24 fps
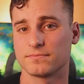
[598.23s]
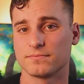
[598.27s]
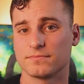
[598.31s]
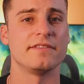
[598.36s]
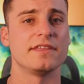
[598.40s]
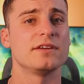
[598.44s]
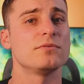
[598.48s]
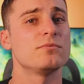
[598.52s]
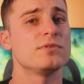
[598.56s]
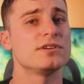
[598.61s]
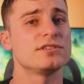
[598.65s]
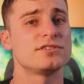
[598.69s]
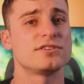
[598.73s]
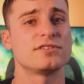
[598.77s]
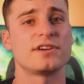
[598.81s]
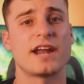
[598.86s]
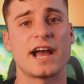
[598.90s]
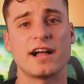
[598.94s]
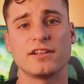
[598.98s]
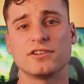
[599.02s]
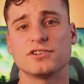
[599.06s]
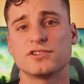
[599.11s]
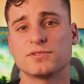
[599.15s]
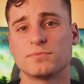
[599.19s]
And then once you're
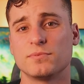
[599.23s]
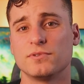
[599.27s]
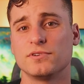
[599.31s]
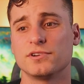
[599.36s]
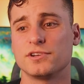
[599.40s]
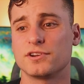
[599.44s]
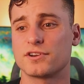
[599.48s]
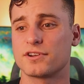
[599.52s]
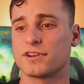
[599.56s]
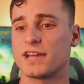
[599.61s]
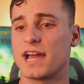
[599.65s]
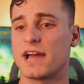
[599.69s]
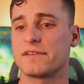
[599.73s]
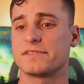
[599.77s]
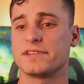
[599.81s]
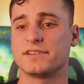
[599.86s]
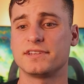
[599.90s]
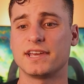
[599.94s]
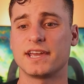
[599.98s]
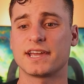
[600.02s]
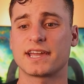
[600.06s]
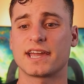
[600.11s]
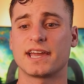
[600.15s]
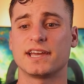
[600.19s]
eligible, you're gonna have to
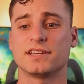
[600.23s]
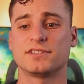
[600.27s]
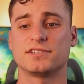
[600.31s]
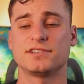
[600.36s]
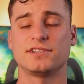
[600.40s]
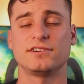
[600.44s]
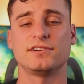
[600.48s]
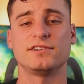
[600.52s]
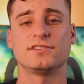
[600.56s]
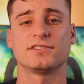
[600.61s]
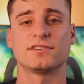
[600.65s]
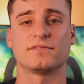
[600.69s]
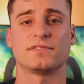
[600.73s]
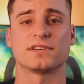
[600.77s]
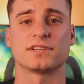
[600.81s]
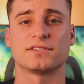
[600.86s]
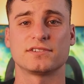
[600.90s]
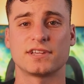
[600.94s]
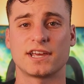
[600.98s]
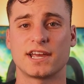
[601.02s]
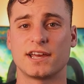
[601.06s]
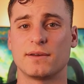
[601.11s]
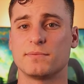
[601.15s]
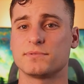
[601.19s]
take a series of
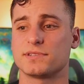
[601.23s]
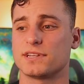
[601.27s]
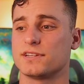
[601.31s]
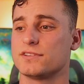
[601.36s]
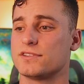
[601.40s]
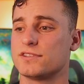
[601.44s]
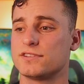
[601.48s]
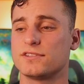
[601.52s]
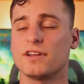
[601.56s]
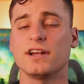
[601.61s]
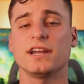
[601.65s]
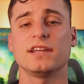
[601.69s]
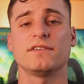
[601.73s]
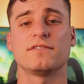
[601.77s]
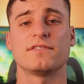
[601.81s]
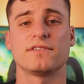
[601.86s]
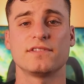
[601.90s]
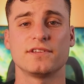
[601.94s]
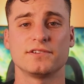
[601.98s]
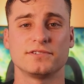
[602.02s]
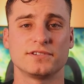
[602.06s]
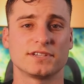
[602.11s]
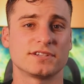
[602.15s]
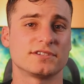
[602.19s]
exams and study for
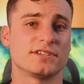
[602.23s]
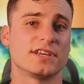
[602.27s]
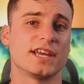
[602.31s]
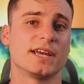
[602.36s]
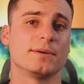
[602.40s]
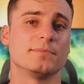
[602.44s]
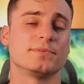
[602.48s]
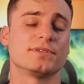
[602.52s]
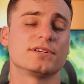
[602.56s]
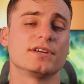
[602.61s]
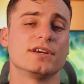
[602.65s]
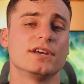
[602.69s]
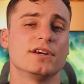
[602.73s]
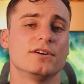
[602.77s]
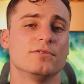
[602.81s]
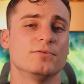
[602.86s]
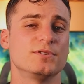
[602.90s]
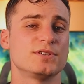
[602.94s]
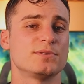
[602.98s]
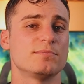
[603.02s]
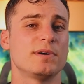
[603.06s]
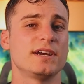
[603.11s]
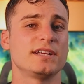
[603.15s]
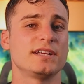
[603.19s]
those exams,
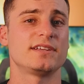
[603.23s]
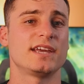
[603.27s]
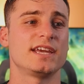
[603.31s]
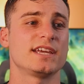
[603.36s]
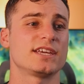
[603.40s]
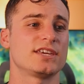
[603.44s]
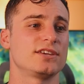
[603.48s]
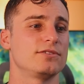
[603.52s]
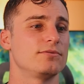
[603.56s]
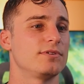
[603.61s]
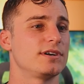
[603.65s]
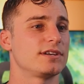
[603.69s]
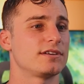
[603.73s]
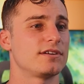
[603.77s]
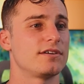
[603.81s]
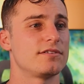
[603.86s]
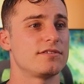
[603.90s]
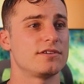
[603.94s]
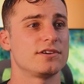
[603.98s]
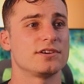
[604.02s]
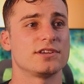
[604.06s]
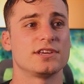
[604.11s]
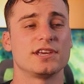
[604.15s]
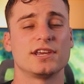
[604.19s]
which take you
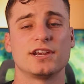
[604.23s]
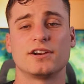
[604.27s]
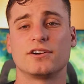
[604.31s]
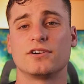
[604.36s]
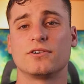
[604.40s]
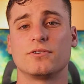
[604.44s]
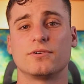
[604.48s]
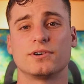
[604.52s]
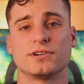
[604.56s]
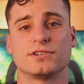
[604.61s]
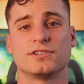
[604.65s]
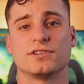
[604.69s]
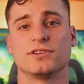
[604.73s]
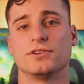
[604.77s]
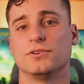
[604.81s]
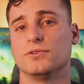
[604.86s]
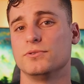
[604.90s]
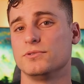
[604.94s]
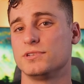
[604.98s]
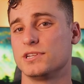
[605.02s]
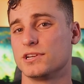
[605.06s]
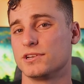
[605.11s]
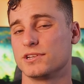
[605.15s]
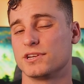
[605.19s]
another year or
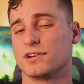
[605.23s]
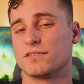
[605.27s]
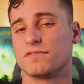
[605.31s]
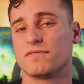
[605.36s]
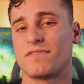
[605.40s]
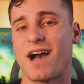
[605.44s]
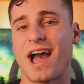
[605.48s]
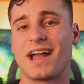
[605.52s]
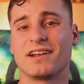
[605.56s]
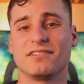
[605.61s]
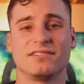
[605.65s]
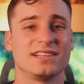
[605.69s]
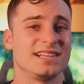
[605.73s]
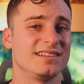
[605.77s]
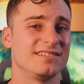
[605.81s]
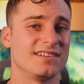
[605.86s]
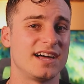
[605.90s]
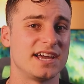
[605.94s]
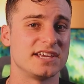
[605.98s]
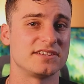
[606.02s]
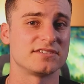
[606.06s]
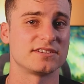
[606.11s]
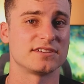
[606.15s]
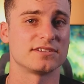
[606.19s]
two till you're finally
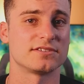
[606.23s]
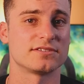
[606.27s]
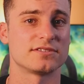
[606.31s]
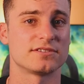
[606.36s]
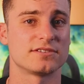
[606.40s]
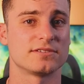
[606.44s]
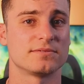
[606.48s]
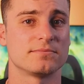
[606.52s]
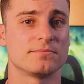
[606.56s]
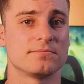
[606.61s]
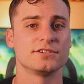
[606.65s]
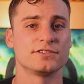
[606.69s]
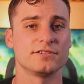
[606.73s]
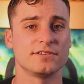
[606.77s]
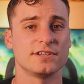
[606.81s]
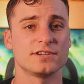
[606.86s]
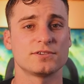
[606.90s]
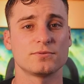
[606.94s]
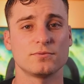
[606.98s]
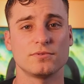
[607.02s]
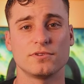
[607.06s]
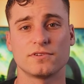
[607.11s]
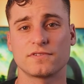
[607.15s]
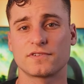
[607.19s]
licensed. So
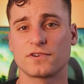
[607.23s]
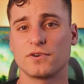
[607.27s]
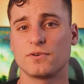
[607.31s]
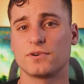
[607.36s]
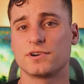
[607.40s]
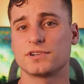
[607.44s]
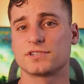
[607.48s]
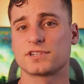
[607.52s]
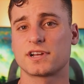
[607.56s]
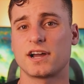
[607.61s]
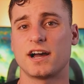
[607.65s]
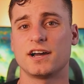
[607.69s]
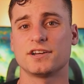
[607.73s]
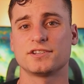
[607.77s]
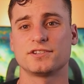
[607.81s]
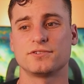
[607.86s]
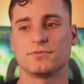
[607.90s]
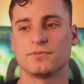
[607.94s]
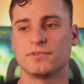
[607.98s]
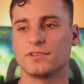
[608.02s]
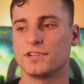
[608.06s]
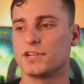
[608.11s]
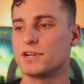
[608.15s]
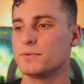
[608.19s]
this will of course cost
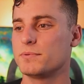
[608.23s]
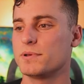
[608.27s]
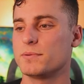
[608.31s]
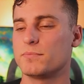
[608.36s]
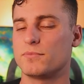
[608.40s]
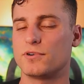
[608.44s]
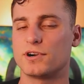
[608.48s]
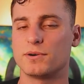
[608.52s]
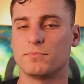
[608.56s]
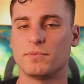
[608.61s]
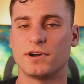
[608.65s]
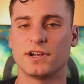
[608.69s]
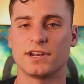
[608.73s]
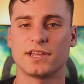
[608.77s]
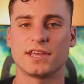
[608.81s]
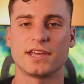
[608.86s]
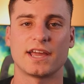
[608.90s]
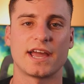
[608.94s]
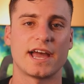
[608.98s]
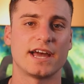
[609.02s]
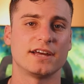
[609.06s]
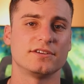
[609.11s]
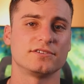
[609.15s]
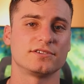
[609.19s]
you a little bit more
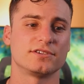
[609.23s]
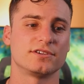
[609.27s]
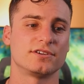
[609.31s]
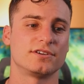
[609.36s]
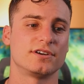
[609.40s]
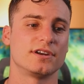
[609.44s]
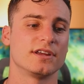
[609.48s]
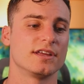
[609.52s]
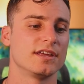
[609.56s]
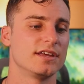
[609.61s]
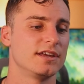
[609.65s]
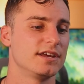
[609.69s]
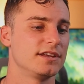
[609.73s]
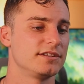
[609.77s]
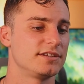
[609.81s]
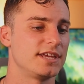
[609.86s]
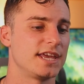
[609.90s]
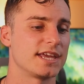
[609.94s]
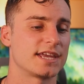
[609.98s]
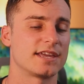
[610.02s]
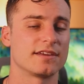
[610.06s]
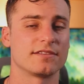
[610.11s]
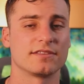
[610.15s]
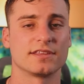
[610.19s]
money as you're
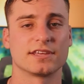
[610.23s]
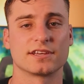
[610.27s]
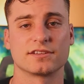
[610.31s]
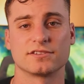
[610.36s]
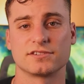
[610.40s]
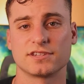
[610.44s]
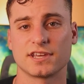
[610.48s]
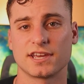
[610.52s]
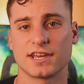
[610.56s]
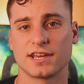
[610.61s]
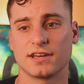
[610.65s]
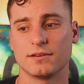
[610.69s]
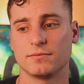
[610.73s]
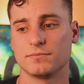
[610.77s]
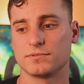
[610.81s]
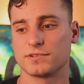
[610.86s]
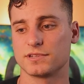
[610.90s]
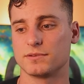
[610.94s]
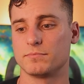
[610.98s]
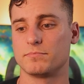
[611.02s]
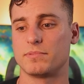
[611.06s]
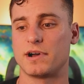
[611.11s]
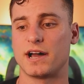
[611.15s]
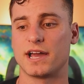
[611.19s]
taking the
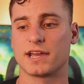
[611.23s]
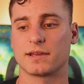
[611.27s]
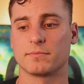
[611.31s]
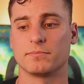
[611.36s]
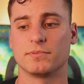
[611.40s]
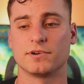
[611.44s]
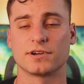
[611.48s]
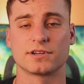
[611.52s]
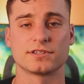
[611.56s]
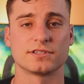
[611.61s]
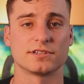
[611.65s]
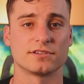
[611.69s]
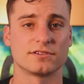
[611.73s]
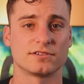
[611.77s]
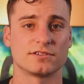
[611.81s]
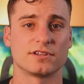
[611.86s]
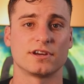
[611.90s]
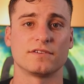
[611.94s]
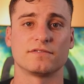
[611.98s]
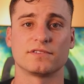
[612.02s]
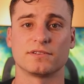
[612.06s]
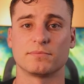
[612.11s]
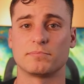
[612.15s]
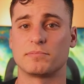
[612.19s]
exams and buying books and
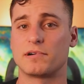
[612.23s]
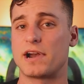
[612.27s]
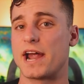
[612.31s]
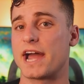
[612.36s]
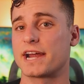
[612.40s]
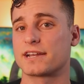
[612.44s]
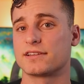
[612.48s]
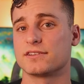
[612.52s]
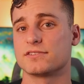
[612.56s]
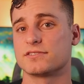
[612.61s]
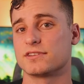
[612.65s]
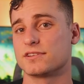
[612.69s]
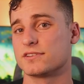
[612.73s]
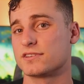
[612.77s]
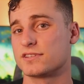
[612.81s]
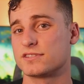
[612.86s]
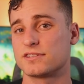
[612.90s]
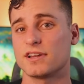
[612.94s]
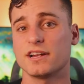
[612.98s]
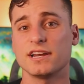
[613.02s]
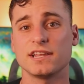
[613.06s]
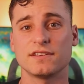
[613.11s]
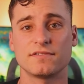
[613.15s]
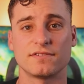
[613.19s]
stuff to practice and
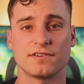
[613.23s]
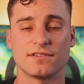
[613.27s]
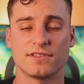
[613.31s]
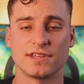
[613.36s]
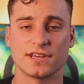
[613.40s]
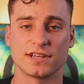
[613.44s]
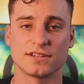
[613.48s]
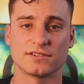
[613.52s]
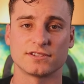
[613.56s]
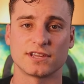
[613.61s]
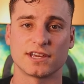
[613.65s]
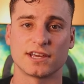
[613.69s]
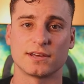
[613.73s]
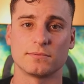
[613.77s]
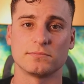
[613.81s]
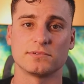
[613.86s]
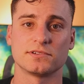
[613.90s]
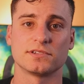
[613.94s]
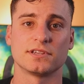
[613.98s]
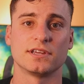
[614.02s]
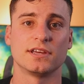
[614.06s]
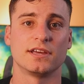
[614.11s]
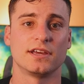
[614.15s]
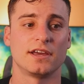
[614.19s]
study for the
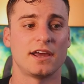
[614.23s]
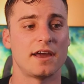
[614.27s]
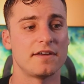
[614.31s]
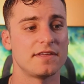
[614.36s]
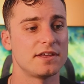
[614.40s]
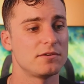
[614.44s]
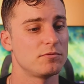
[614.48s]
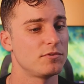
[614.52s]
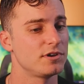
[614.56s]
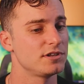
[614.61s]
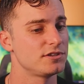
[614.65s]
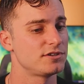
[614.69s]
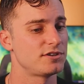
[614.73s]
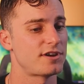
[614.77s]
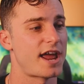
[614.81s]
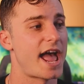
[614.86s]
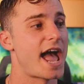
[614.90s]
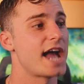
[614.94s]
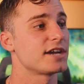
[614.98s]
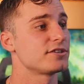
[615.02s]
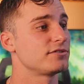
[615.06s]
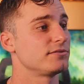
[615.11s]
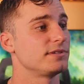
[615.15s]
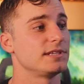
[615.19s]
exams. And then once you're
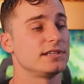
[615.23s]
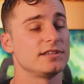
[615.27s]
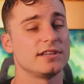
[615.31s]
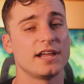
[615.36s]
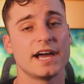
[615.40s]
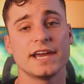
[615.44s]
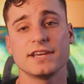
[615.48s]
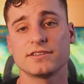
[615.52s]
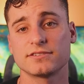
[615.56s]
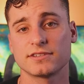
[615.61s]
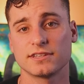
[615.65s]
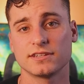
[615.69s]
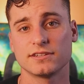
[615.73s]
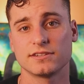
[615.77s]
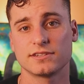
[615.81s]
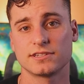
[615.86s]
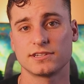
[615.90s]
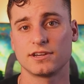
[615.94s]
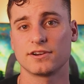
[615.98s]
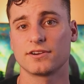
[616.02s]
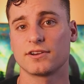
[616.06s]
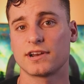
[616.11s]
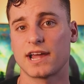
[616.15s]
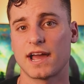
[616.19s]
actually
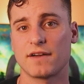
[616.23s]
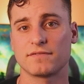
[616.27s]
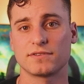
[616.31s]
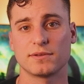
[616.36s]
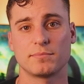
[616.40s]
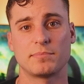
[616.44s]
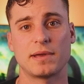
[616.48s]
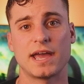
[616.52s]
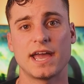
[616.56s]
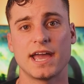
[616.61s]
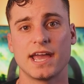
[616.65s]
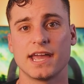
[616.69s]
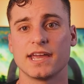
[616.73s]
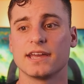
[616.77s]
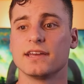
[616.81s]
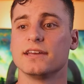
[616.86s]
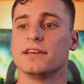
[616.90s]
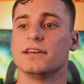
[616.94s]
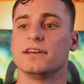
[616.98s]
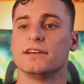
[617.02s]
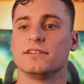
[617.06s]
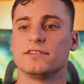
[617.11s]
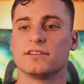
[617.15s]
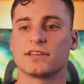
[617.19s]
licensed, you're gonna have to pay
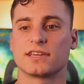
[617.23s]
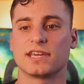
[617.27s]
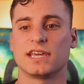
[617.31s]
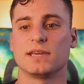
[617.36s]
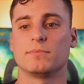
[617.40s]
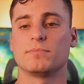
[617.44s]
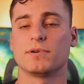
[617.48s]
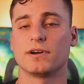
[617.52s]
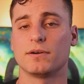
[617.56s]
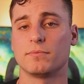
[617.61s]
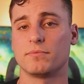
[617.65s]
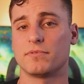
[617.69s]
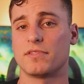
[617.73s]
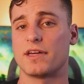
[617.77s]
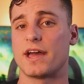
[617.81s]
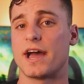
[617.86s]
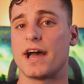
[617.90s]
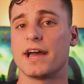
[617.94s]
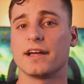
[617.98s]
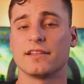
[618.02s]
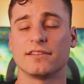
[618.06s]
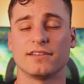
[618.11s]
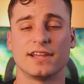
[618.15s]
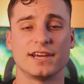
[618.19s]
to keep up
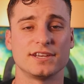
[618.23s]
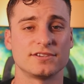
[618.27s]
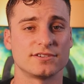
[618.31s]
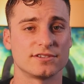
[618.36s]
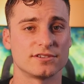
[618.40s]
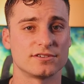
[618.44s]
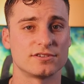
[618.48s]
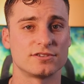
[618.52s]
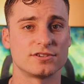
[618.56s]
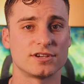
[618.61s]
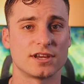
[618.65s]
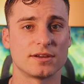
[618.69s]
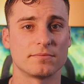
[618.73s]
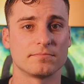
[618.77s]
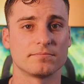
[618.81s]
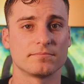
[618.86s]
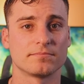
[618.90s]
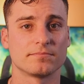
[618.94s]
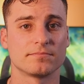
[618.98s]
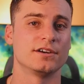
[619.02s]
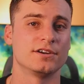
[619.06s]
that licenseship.